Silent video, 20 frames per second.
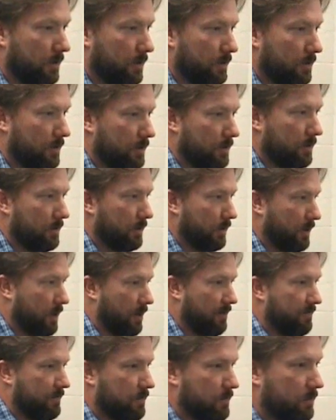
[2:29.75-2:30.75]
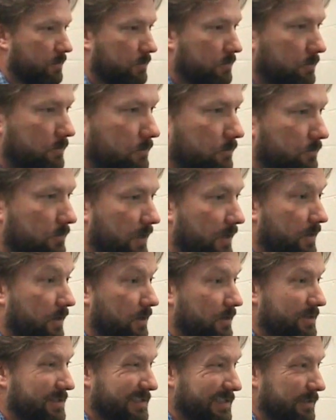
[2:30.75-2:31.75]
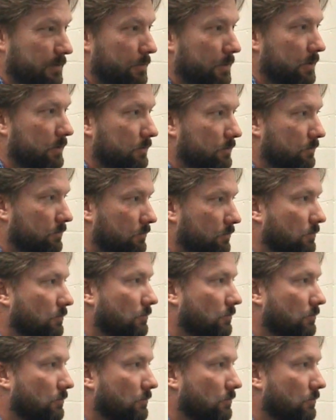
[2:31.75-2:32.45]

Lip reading: the cover and the concealment.